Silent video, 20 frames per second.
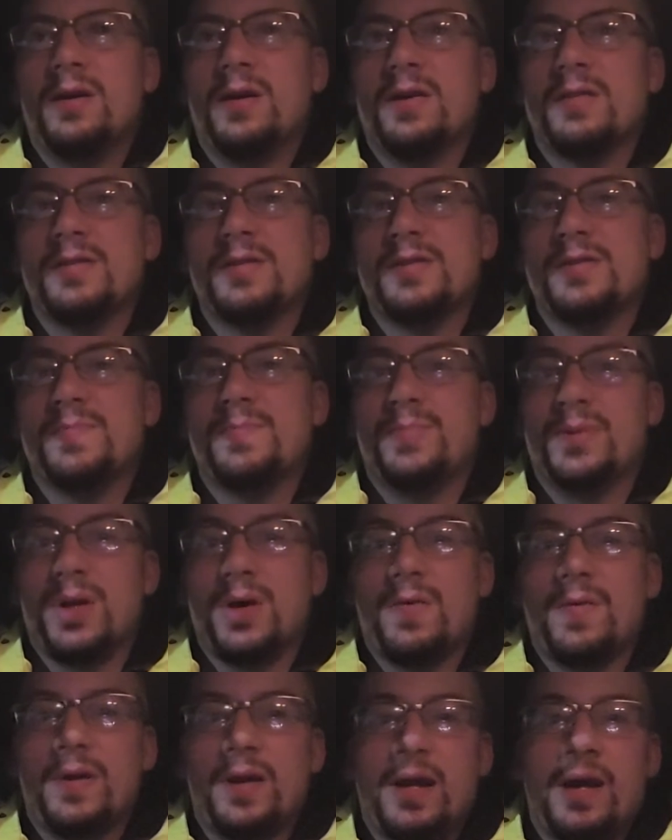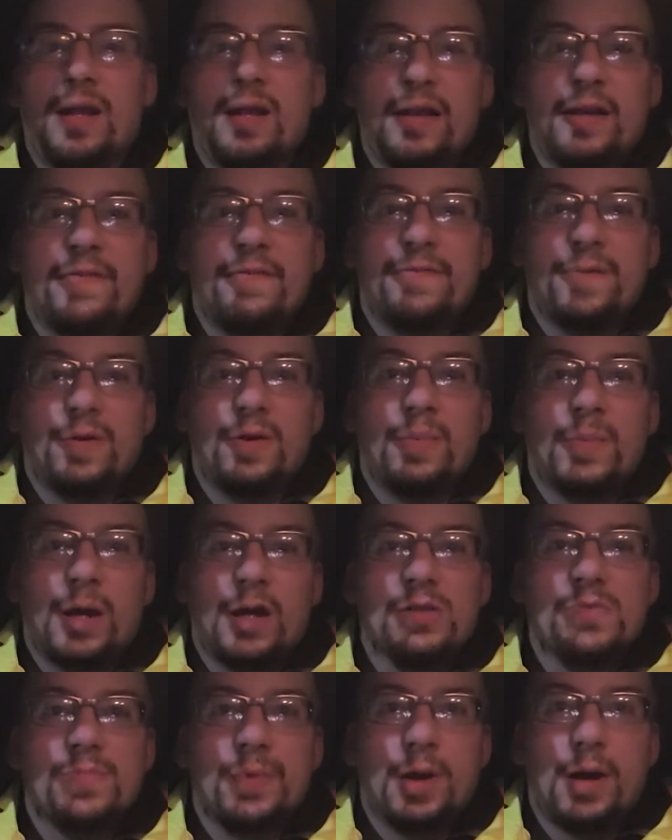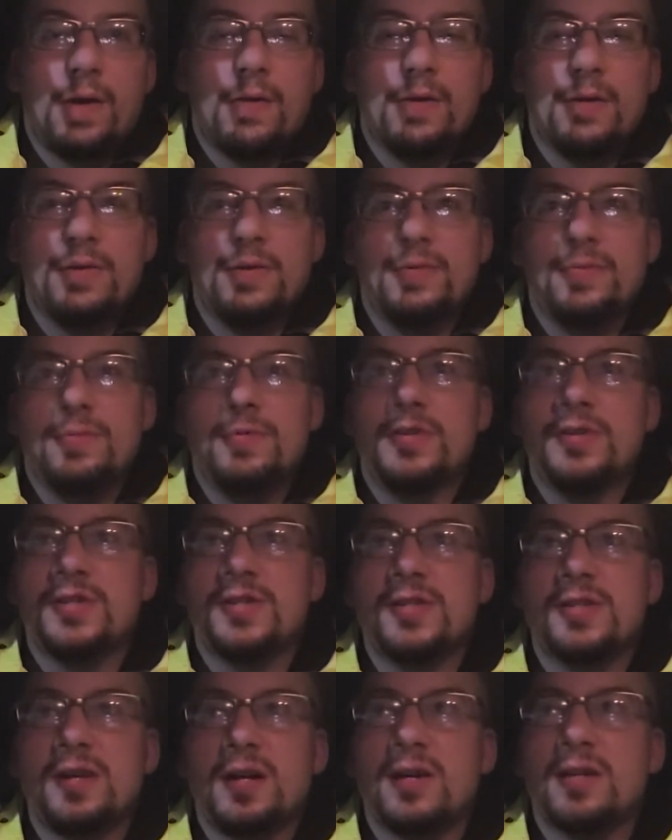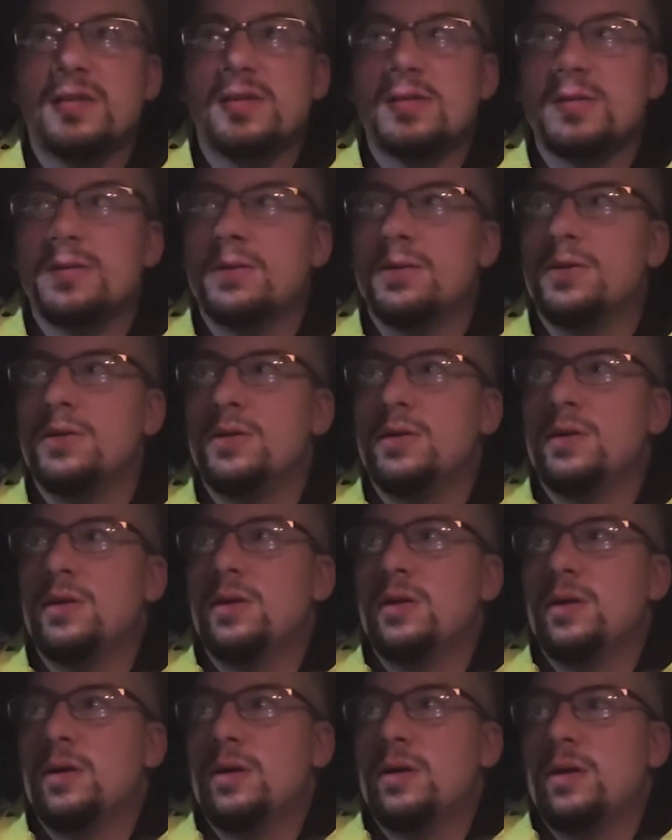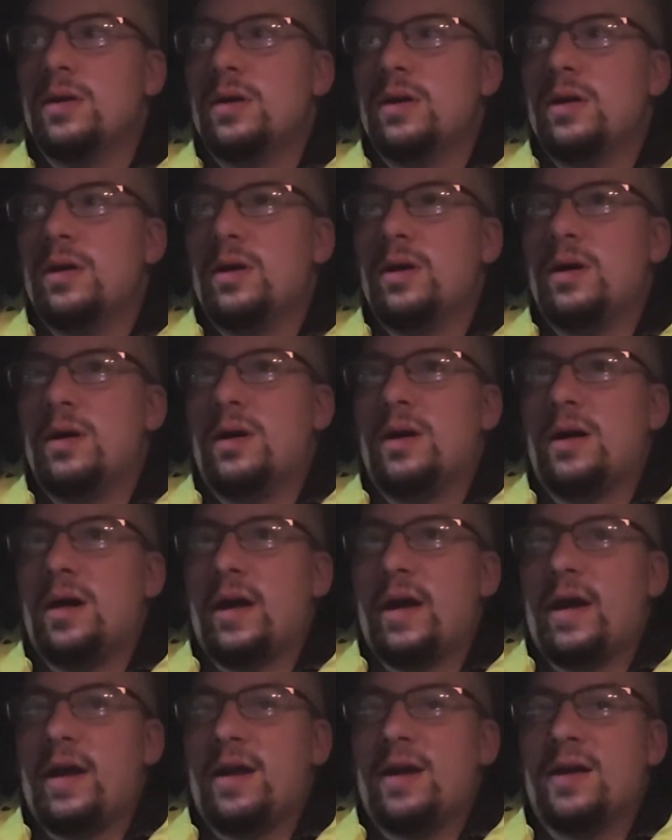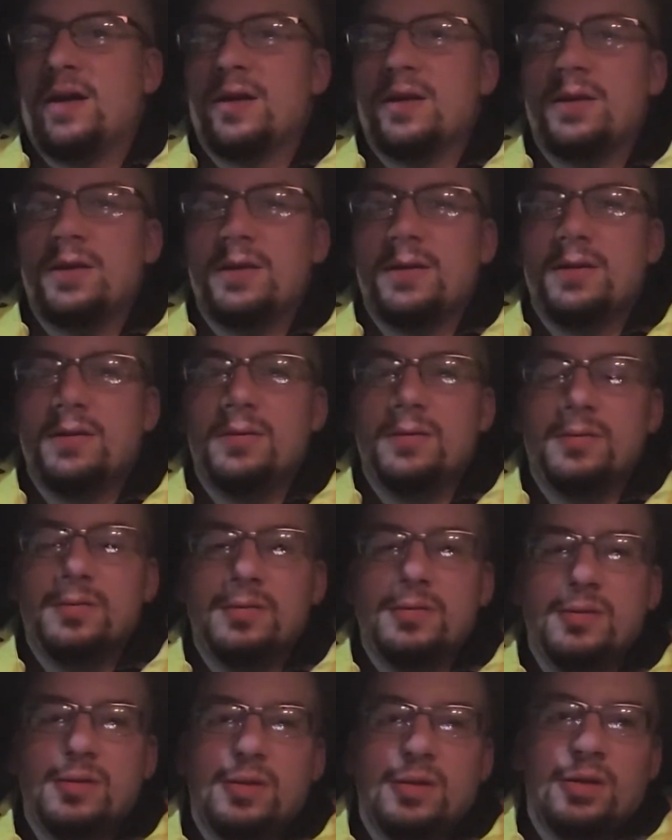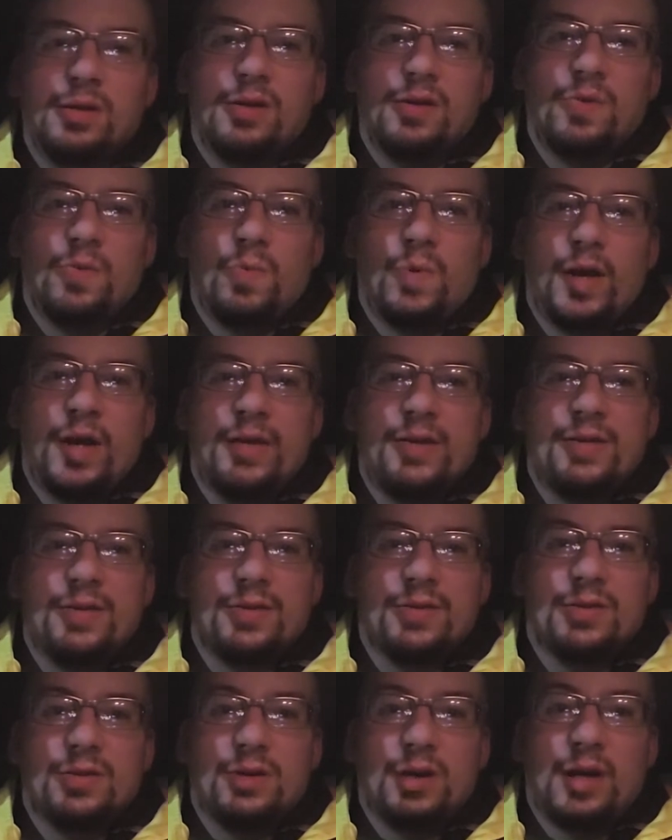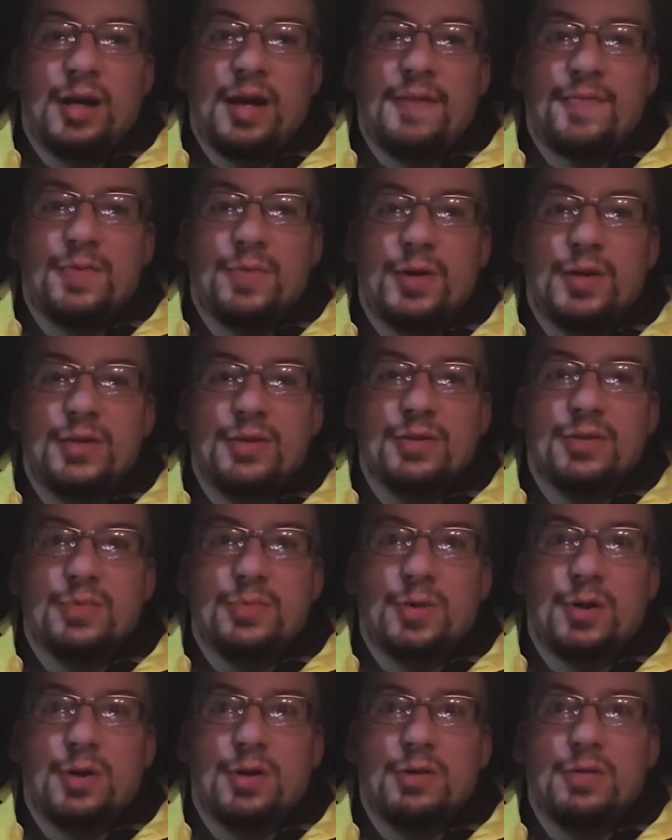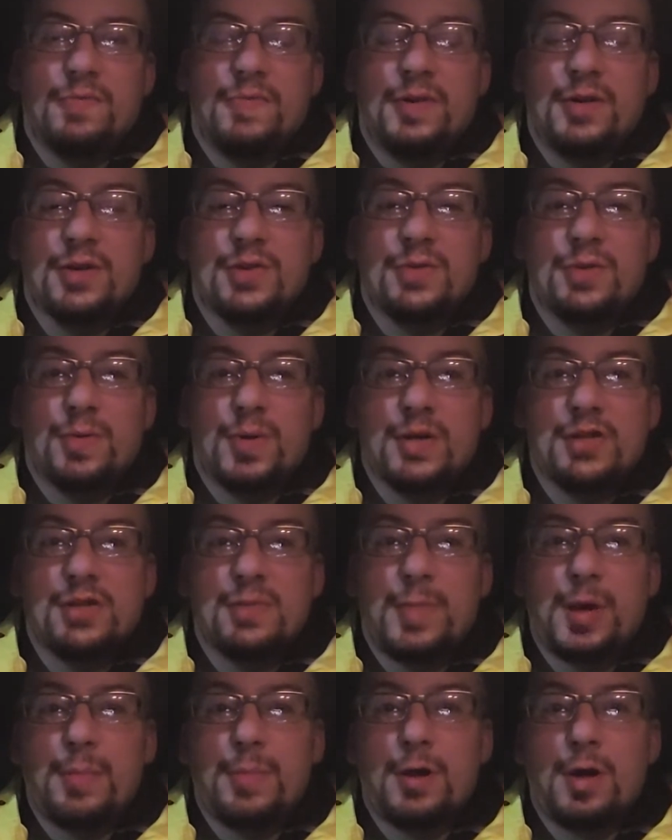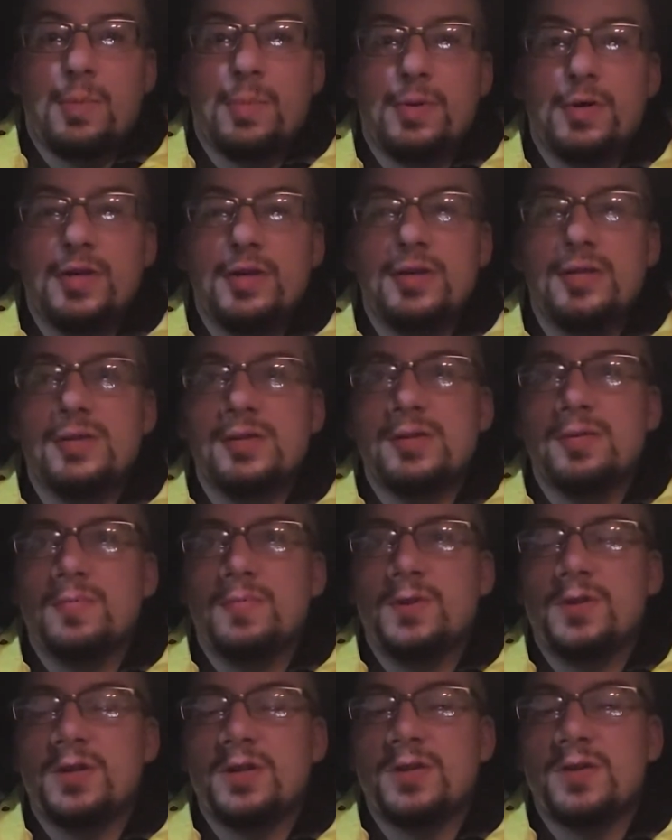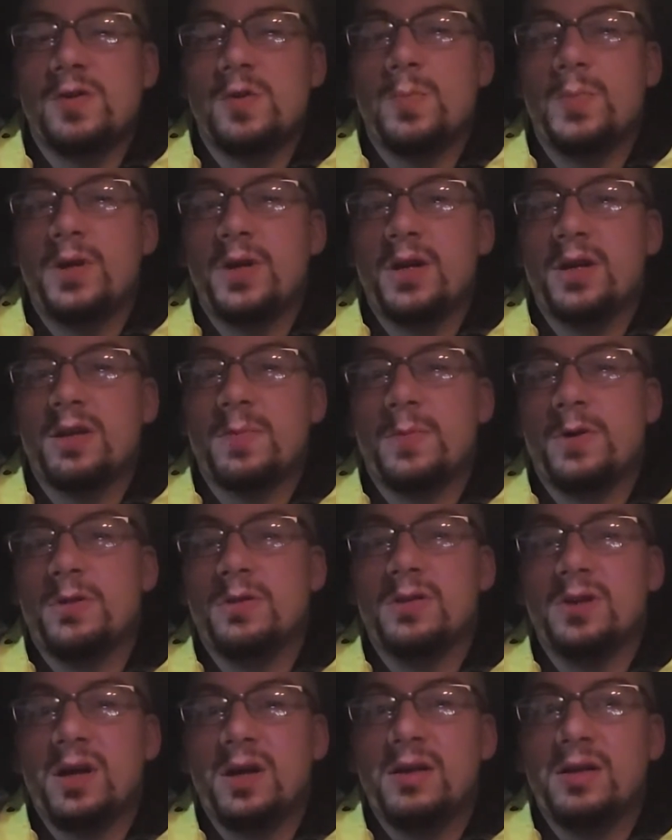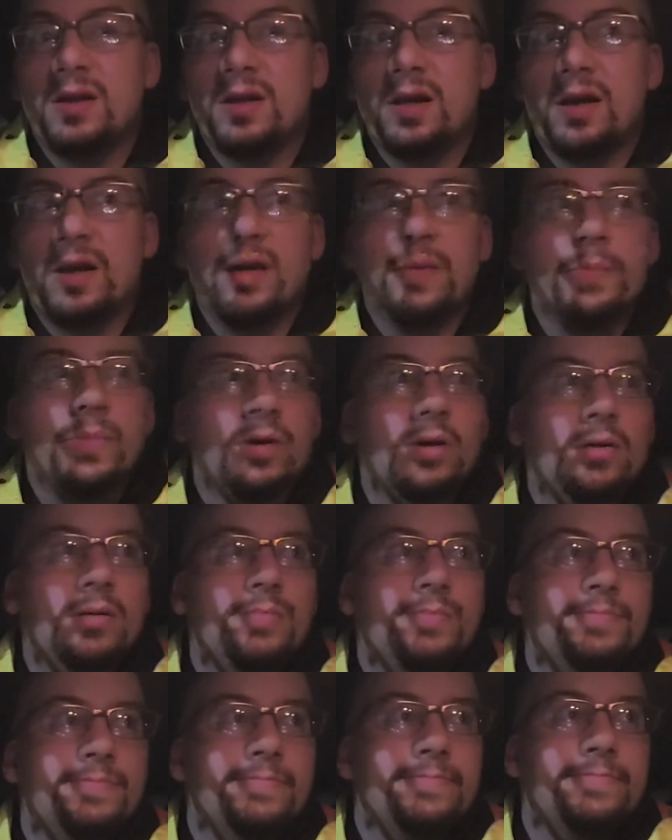because it's blowing at like 40 miles per hour, which sucks. I had a I have to wait till tomorrow to finish the rest of my properties, which I was hoping to get them all done today, but